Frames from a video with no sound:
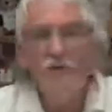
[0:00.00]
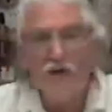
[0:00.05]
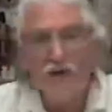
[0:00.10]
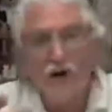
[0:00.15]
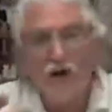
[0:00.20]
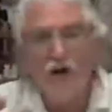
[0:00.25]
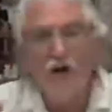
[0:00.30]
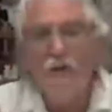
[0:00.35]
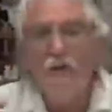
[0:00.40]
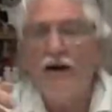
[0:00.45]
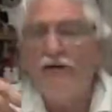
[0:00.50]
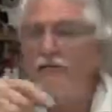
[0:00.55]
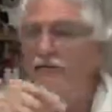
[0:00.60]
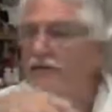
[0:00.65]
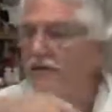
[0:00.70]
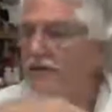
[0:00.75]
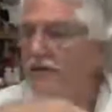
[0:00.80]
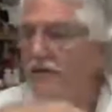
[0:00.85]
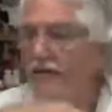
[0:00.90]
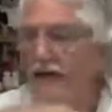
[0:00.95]
We talked about
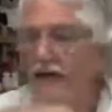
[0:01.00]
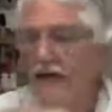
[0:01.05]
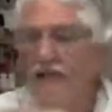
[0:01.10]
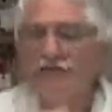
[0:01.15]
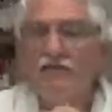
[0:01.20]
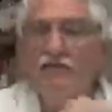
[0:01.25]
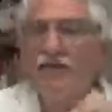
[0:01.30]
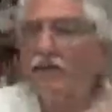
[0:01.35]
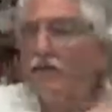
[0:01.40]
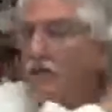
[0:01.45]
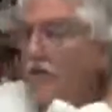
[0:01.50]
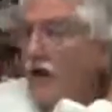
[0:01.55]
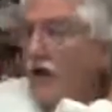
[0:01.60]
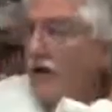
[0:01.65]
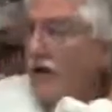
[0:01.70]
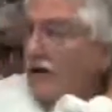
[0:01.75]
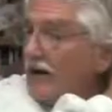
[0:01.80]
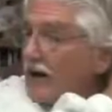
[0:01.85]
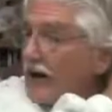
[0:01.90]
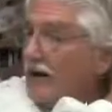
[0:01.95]
this in the last video,
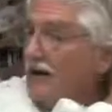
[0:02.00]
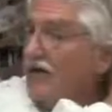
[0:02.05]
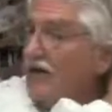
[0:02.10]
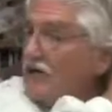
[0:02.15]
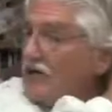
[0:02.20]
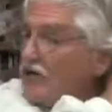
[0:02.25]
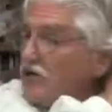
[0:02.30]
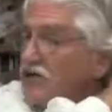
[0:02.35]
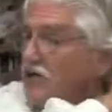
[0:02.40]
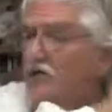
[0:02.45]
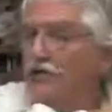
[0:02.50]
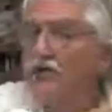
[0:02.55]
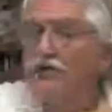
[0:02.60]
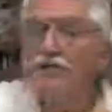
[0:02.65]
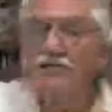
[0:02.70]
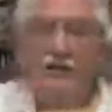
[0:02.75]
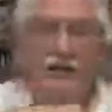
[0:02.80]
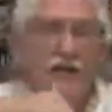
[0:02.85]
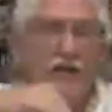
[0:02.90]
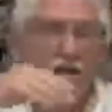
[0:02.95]
how a lot of these
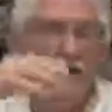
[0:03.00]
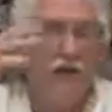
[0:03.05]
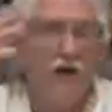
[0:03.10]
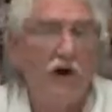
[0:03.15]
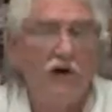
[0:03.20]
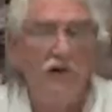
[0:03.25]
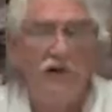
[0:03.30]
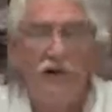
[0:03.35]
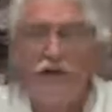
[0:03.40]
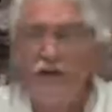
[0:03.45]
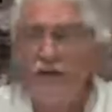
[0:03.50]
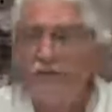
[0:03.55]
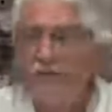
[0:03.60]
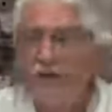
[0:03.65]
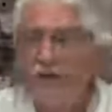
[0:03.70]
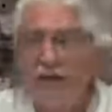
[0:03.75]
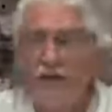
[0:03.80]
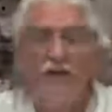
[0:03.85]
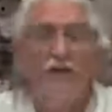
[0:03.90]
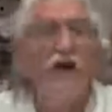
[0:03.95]
shooters that killed all the kids
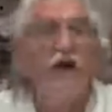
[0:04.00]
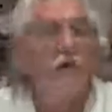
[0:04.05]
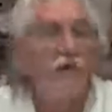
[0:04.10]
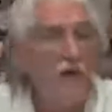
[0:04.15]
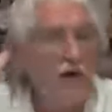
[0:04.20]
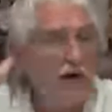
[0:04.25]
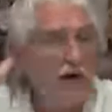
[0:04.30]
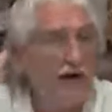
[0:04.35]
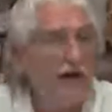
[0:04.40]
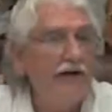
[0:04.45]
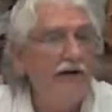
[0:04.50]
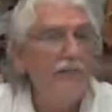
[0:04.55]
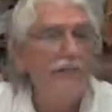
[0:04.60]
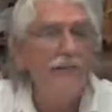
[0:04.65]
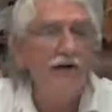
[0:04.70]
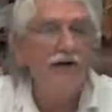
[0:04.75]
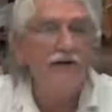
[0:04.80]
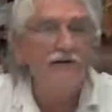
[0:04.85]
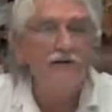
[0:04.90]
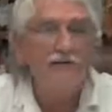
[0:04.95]
and everything were
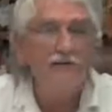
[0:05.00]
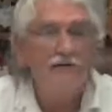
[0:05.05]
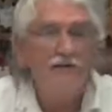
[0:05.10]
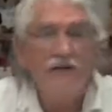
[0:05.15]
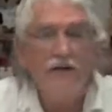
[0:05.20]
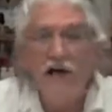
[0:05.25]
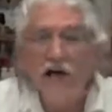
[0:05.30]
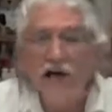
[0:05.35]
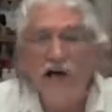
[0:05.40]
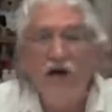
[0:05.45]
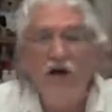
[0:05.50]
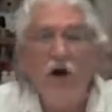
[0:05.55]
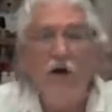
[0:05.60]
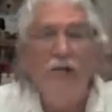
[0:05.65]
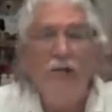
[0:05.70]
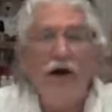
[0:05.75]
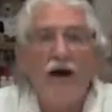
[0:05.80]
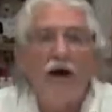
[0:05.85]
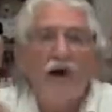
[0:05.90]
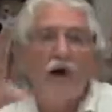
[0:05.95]
antidepressants, and
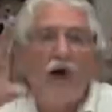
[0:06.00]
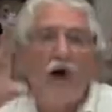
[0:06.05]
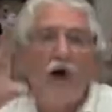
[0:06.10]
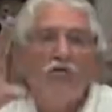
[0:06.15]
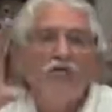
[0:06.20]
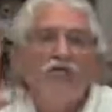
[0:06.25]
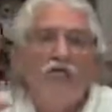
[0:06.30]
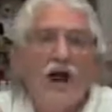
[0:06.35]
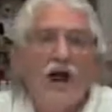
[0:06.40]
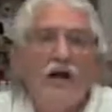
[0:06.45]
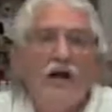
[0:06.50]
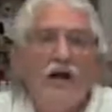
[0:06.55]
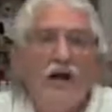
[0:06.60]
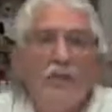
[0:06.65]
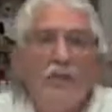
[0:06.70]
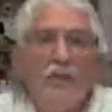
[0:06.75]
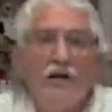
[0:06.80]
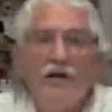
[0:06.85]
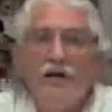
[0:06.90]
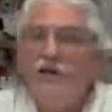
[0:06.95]
no drug
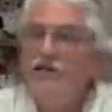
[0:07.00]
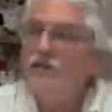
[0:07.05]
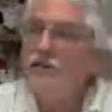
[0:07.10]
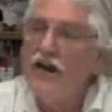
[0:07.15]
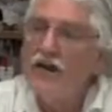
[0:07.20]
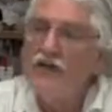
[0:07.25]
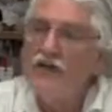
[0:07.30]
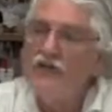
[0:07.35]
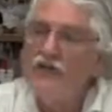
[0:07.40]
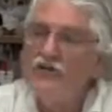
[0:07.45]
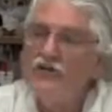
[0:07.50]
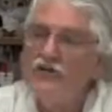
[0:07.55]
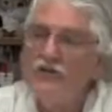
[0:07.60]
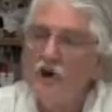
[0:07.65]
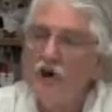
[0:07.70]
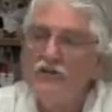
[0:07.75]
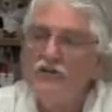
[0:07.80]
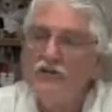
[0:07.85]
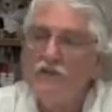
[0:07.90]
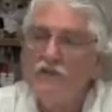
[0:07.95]
company is taking
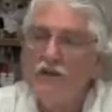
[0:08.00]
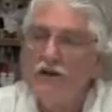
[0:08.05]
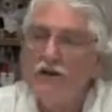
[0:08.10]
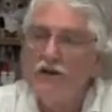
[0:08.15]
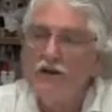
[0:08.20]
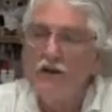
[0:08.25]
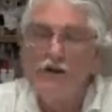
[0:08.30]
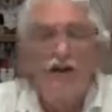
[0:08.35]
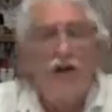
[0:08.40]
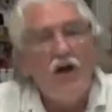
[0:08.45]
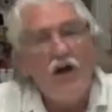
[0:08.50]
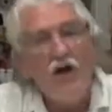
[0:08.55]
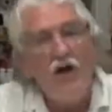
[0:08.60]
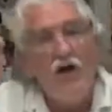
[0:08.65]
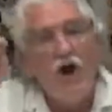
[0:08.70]
responsibility.